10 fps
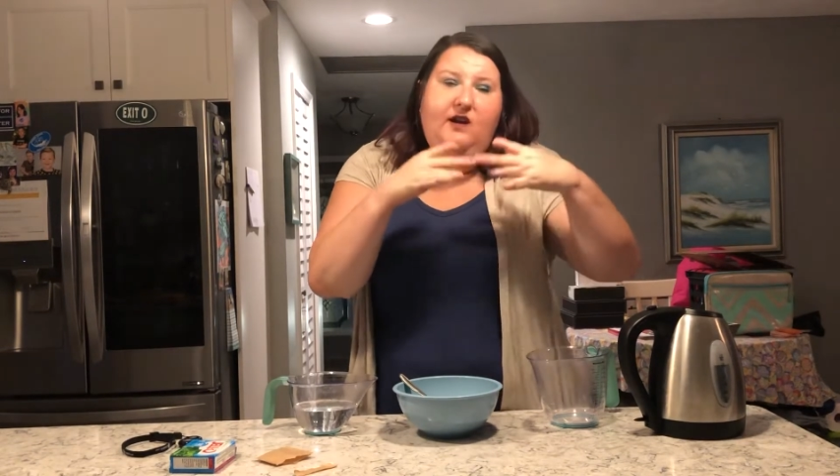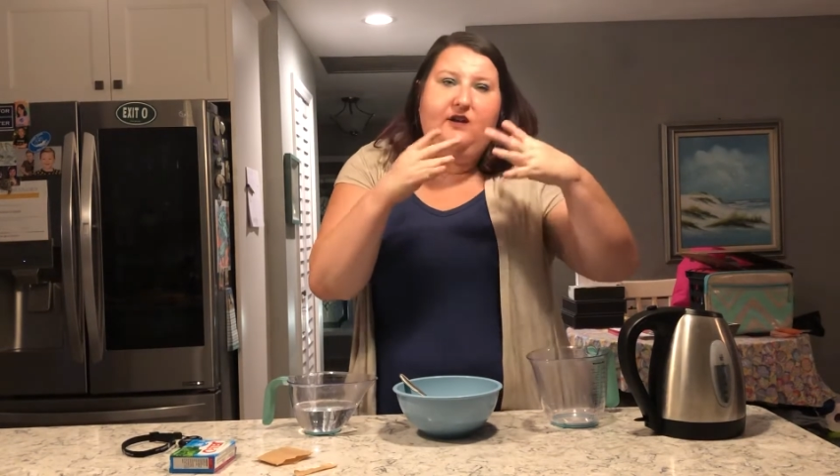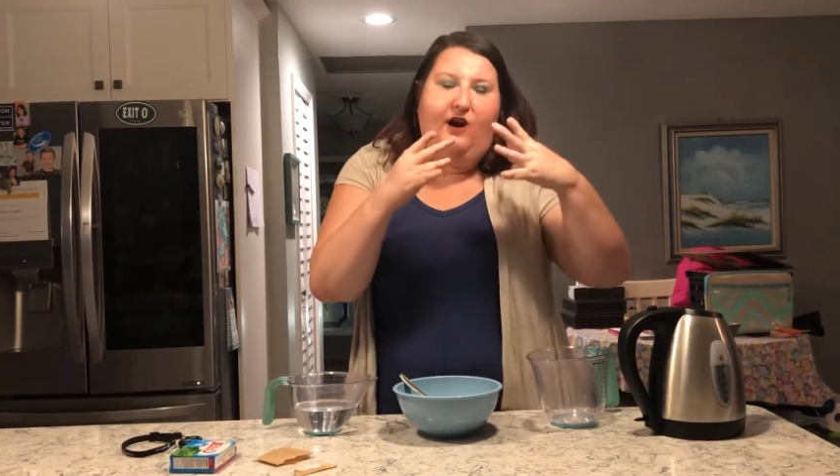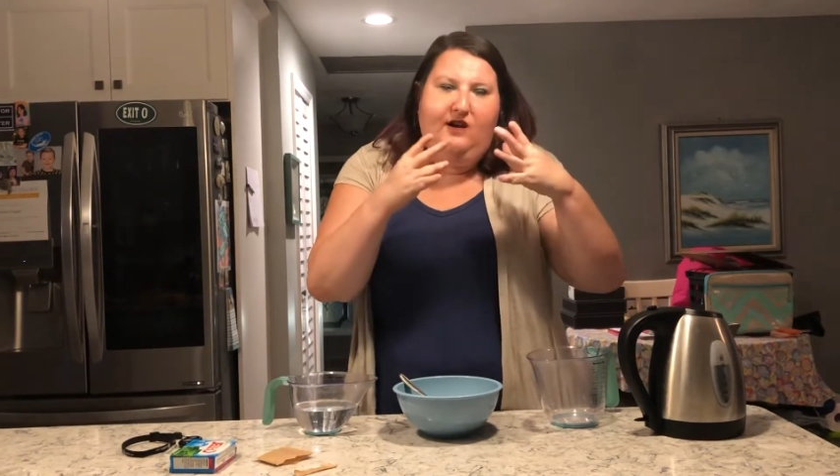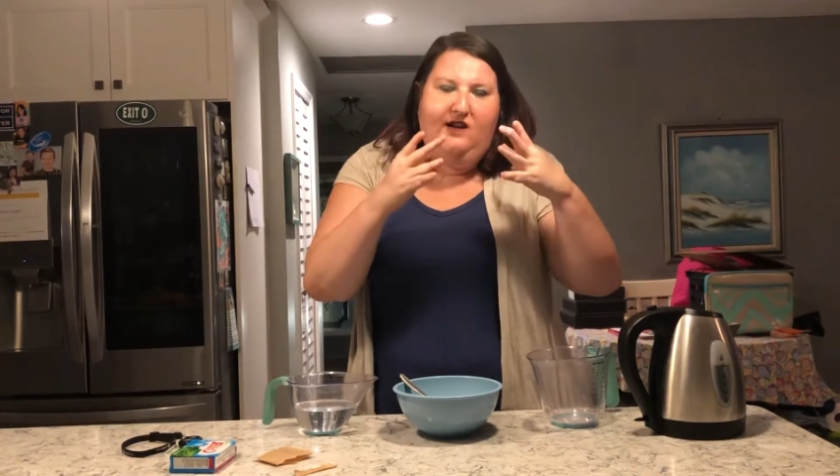
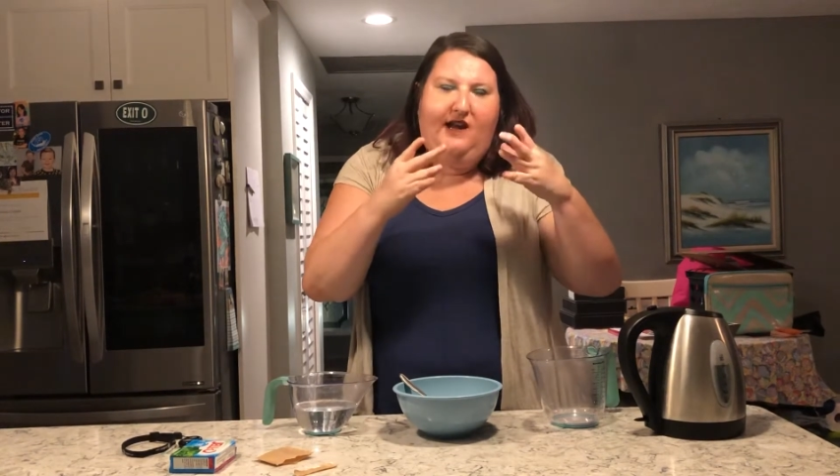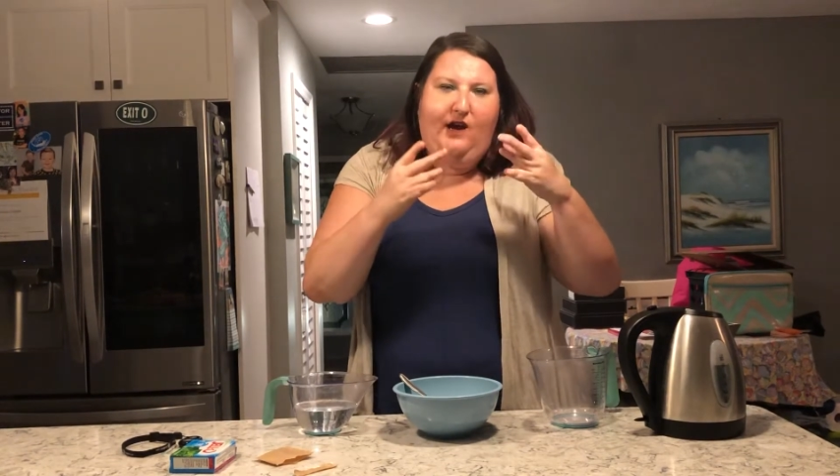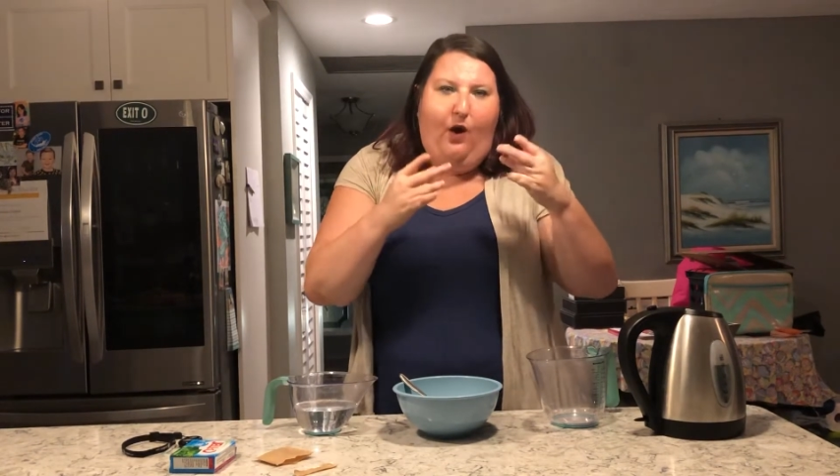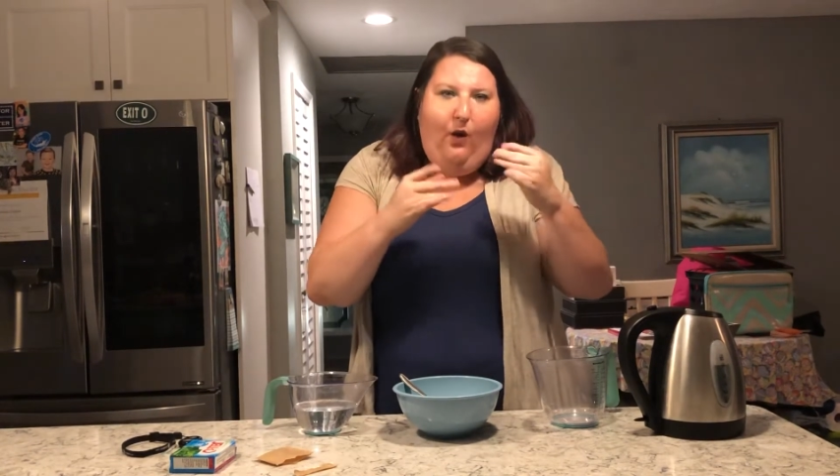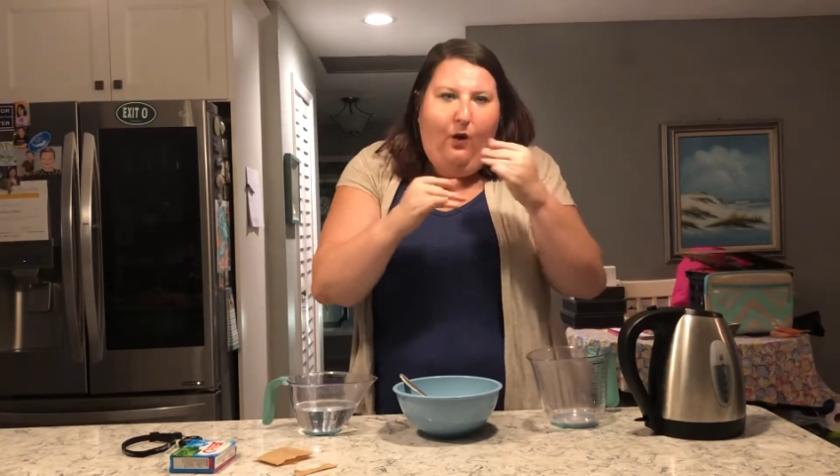starts to get
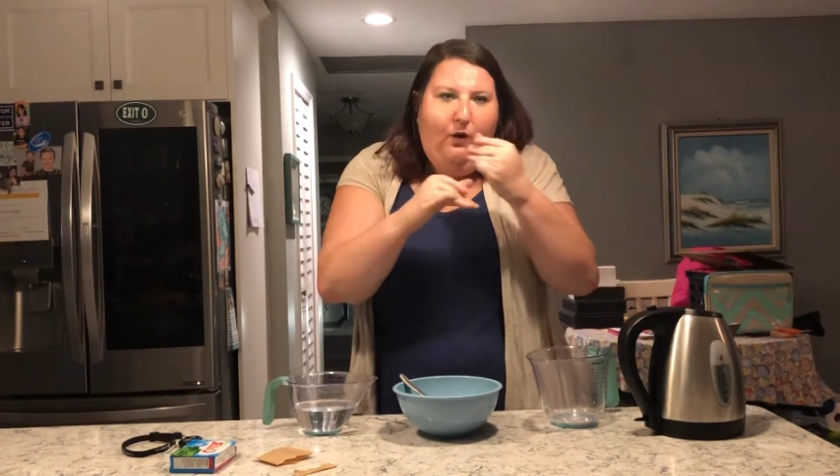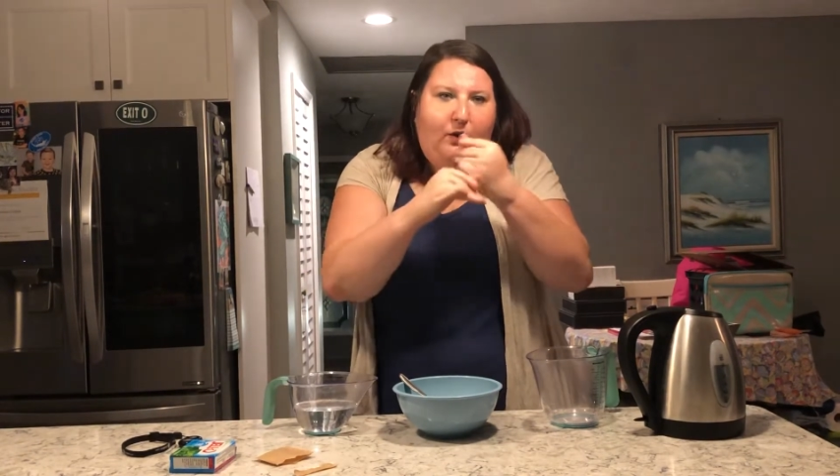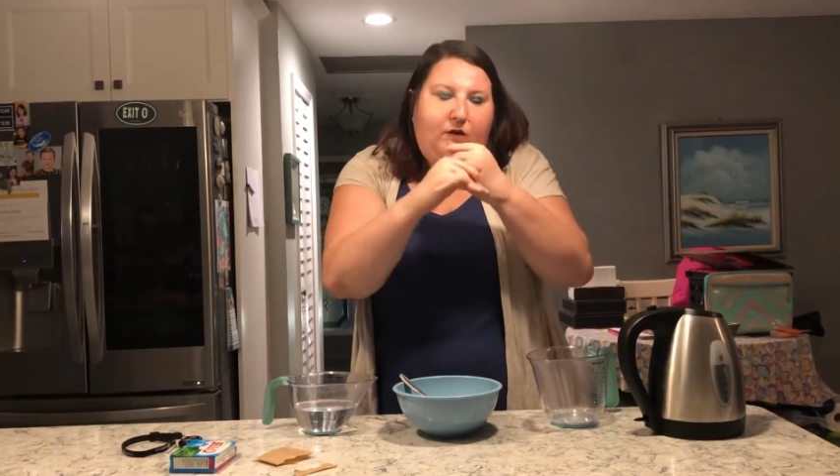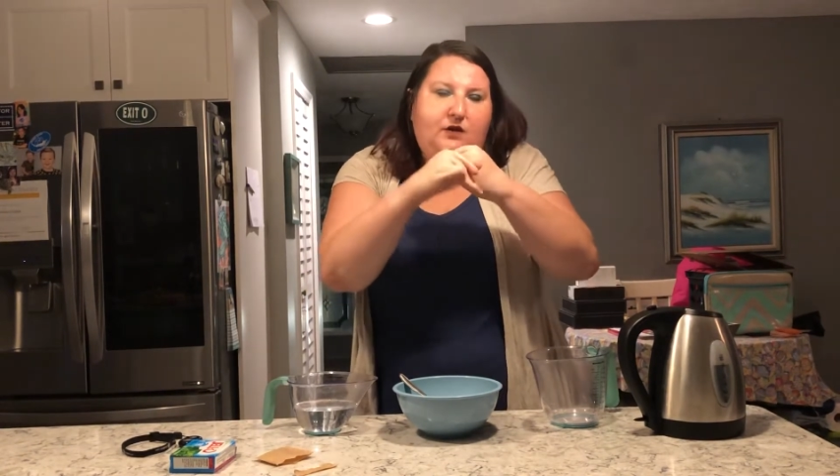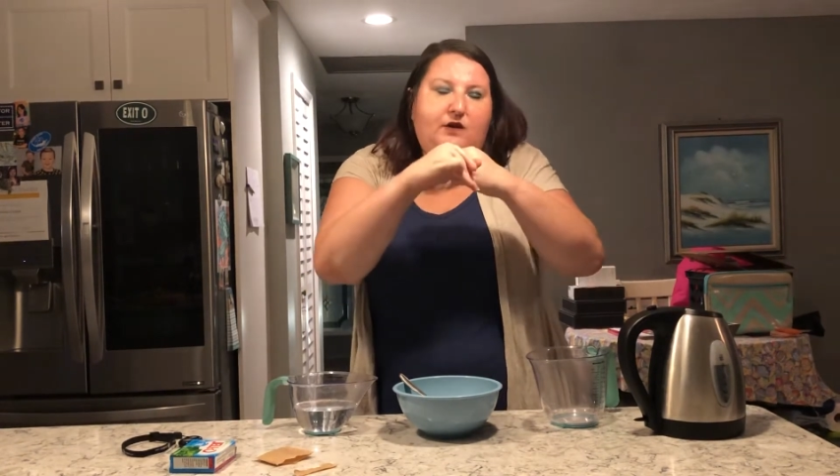
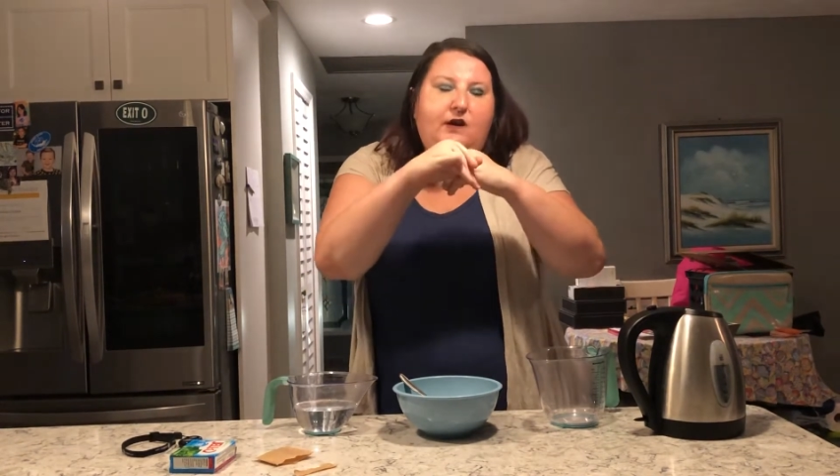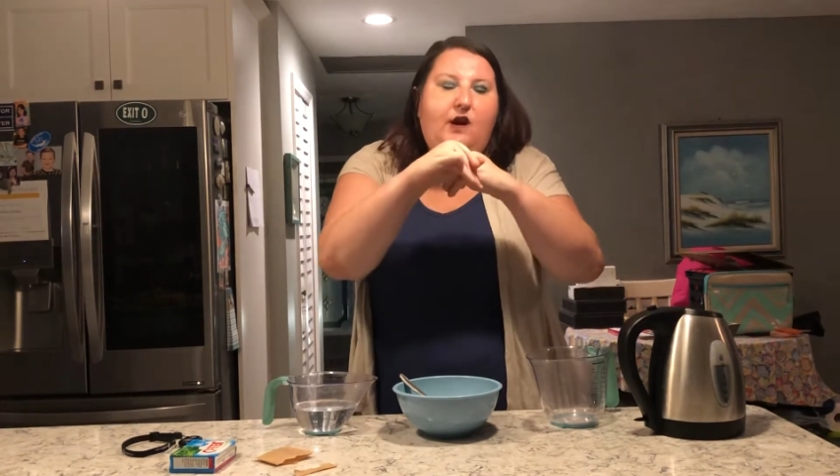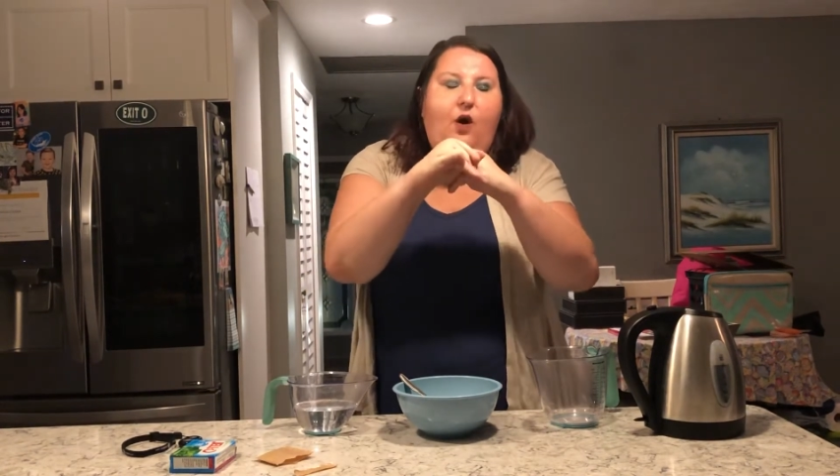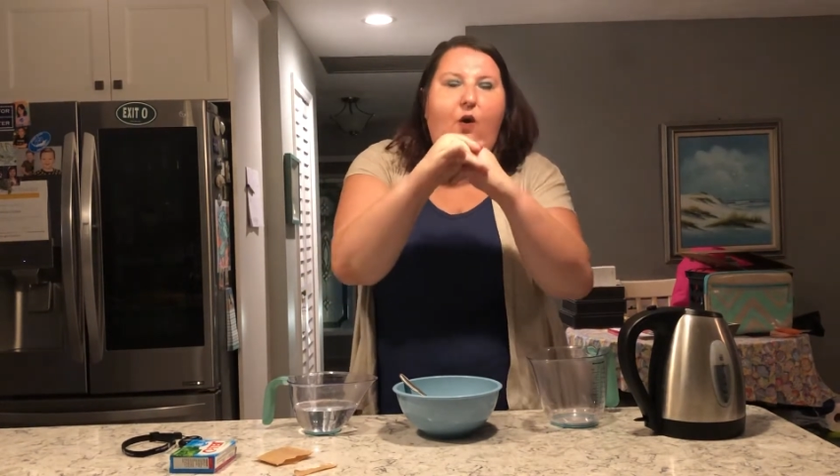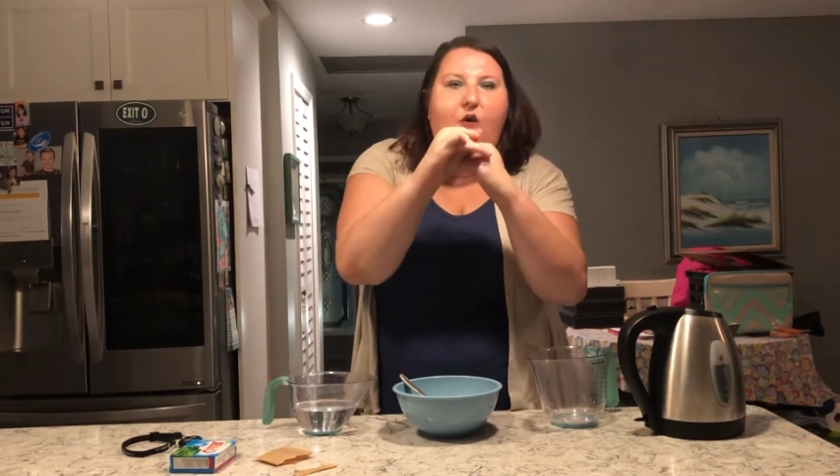colder and
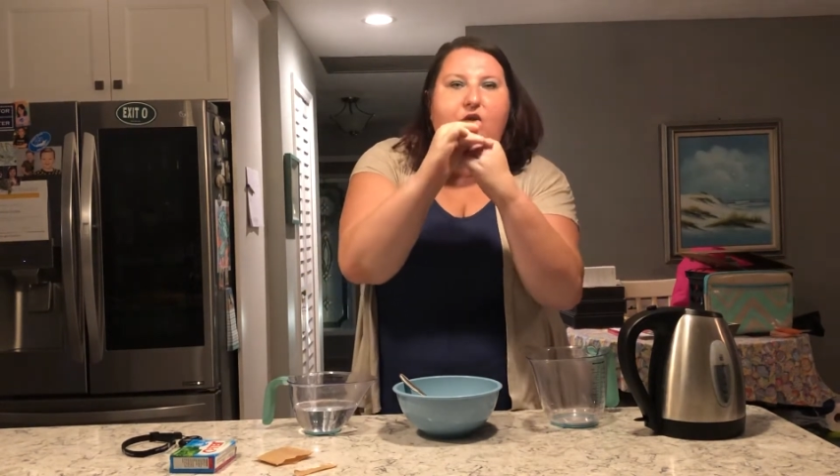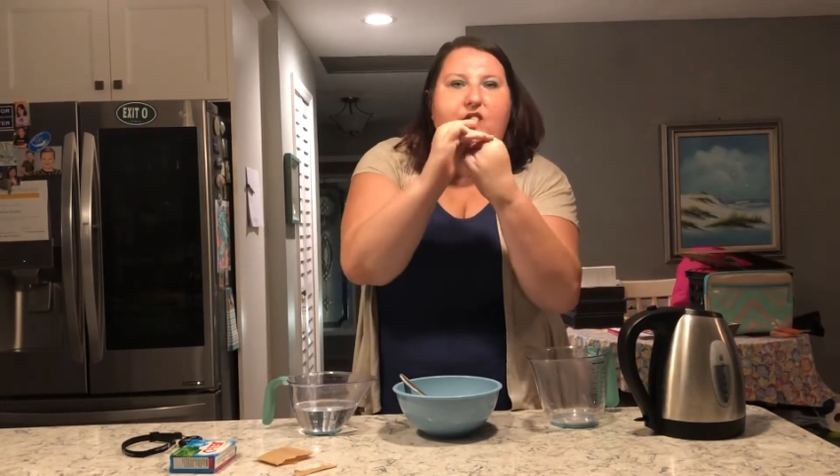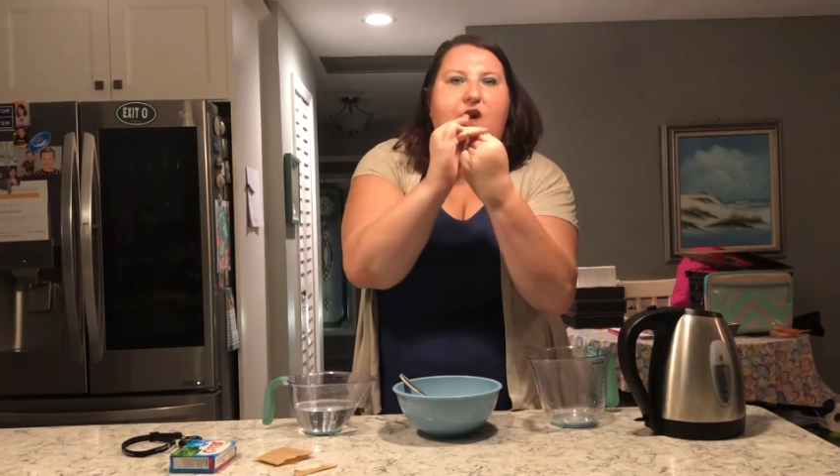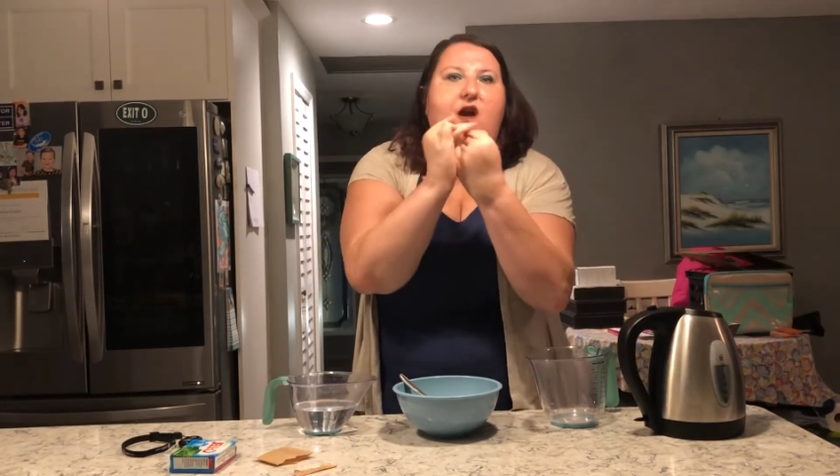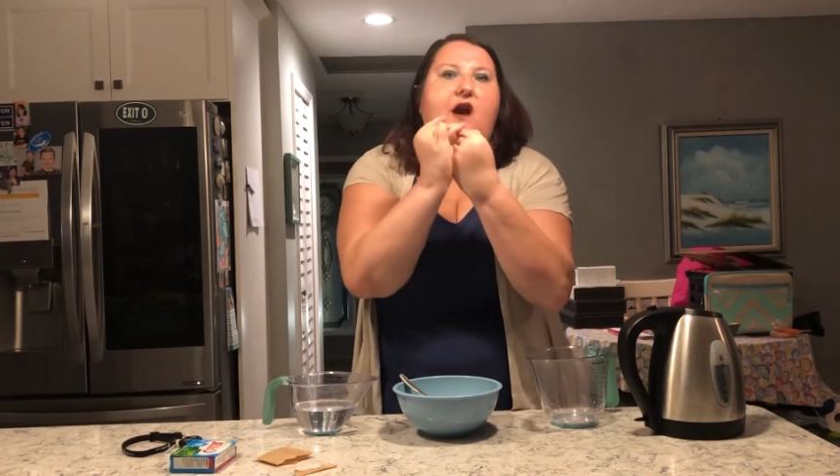
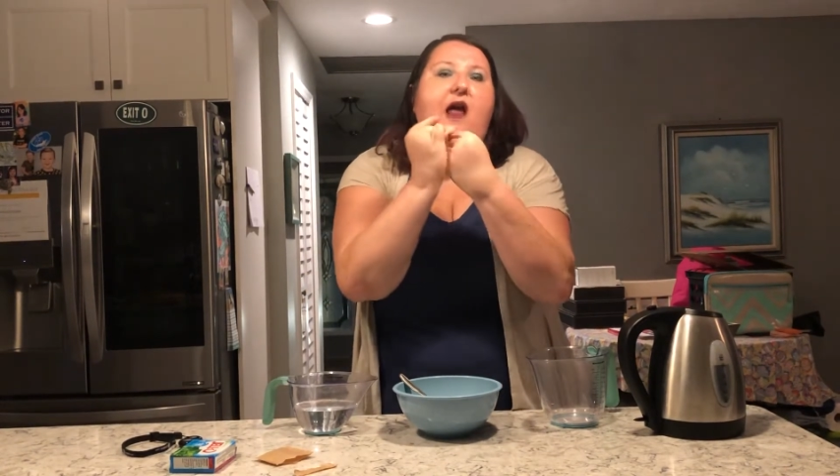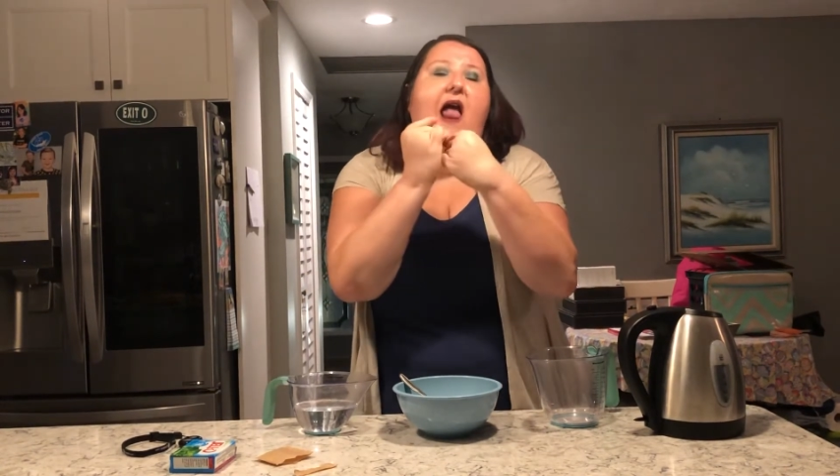colder,